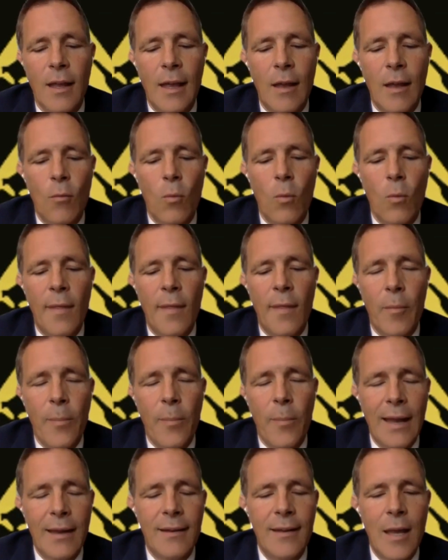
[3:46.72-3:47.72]
and the
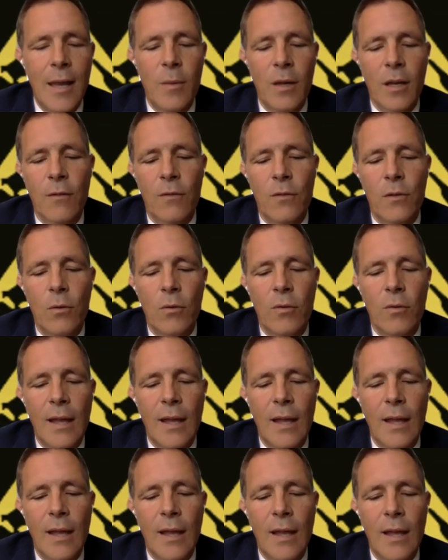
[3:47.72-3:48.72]
pandemic of
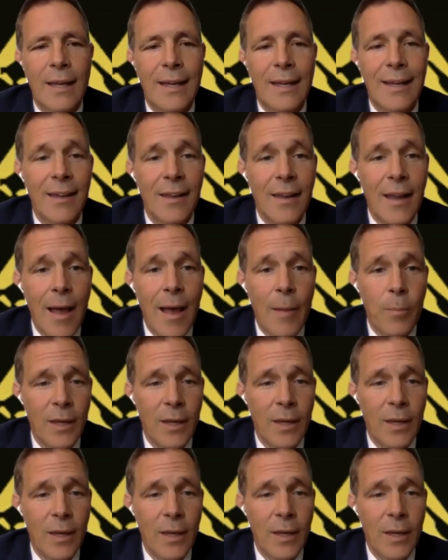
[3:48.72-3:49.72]
2020 cannot
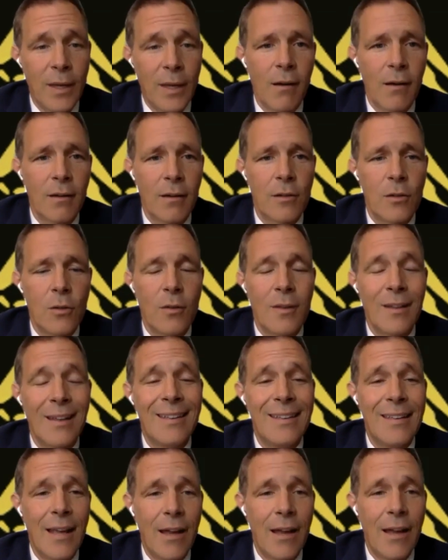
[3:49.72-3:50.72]
be compared to the
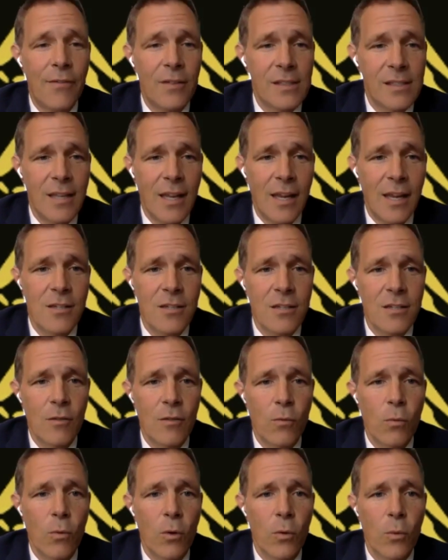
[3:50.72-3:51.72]
devastation
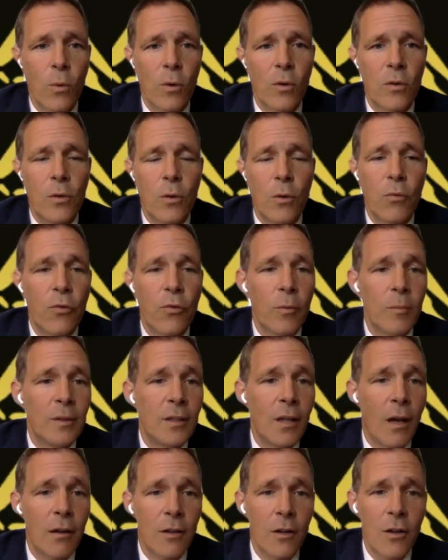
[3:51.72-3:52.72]
of World War II, from
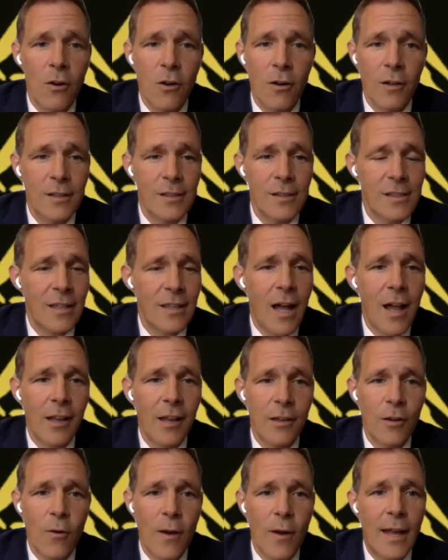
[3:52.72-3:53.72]
Dunkirk to
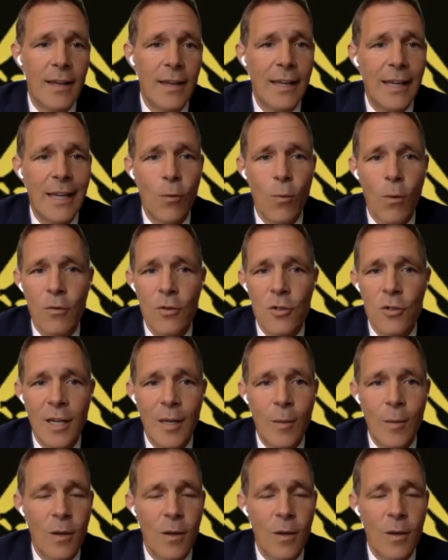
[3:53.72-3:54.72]
Stalingrad, Iwo
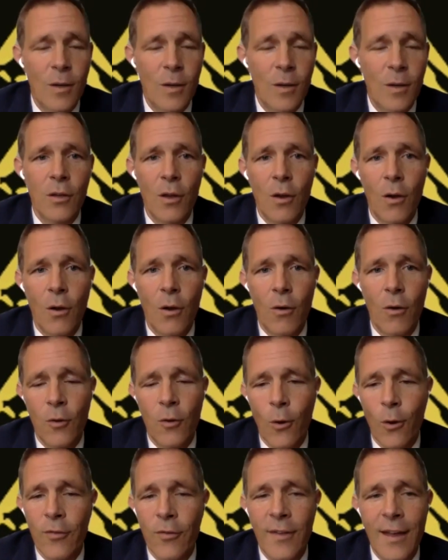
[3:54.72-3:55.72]
Jima to Tokyo,
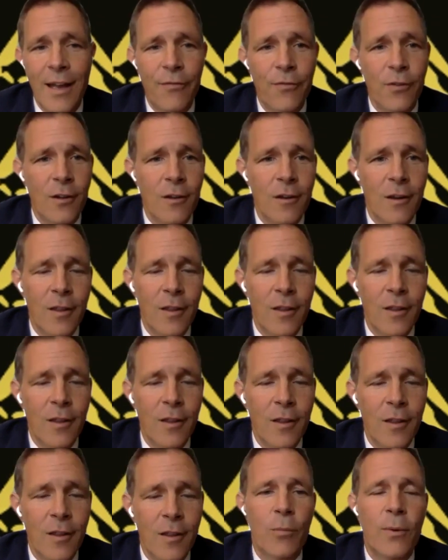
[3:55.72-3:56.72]
North Africa to the
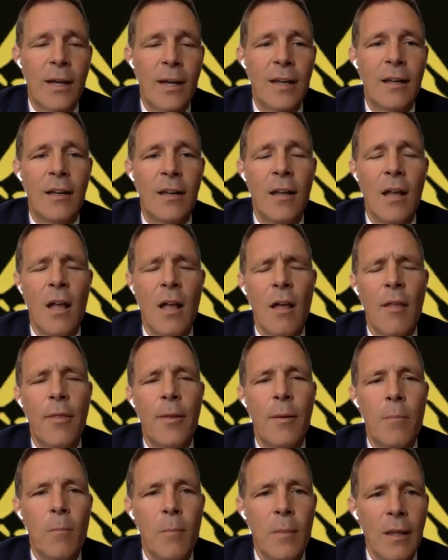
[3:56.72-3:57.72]
Battle of Britain,
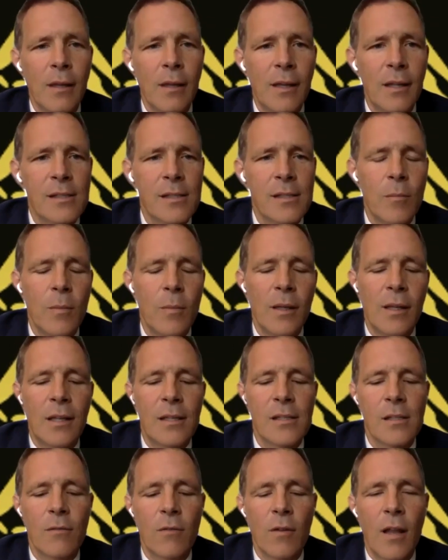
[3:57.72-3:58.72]
the millions and
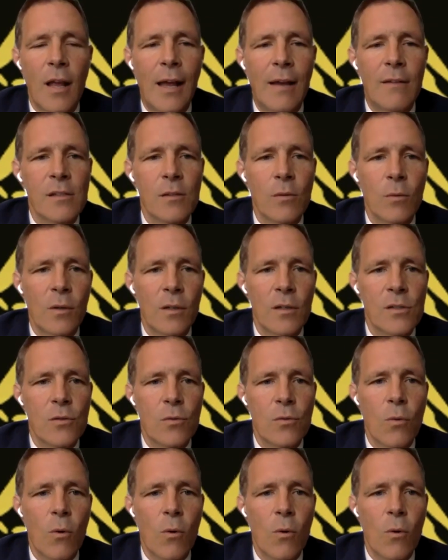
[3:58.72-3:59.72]
millions of lives that were
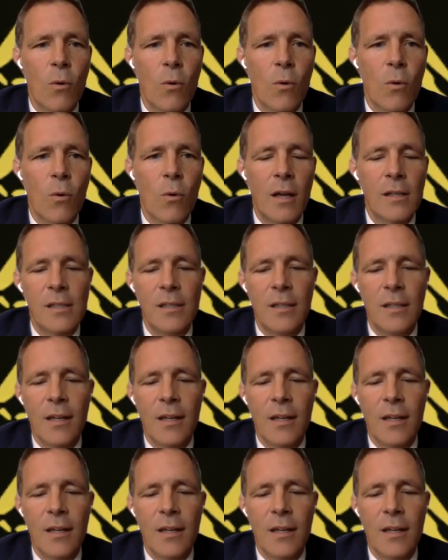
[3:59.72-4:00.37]
destroyed and lost, the